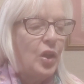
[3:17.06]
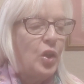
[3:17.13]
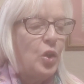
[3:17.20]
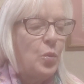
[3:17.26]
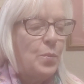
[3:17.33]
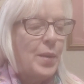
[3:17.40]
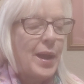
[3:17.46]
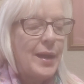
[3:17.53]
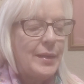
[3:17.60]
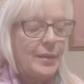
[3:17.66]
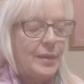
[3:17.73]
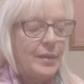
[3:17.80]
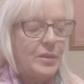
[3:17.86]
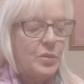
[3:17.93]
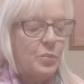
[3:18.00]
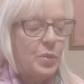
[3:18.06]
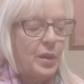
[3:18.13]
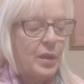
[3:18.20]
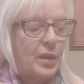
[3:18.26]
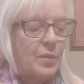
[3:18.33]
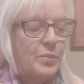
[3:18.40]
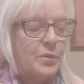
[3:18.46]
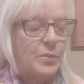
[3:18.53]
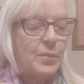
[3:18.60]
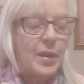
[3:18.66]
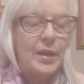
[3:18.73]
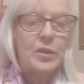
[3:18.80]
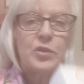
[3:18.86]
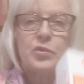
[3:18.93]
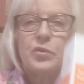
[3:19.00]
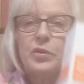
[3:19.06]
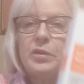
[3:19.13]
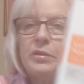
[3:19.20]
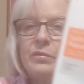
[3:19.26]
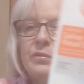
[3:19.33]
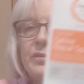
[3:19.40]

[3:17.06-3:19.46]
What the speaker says: You might need to pick up some extra